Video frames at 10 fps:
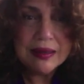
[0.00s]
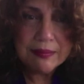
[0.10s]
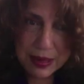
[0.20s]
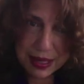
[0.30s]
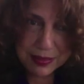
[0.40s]

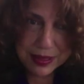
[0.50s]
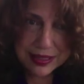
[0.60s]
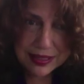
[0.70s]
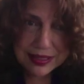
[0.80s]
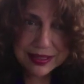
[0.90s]
Maybe
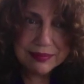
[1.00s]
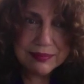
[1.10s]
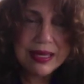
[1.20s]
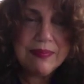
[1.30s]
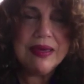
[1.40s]

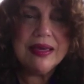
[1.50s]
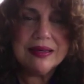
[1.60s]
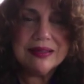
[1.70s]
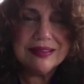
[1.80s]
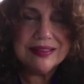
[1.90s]

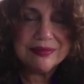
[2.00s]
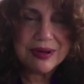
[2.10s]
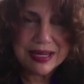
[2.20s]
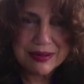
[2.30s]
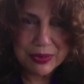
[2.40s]
the
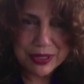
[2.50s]
right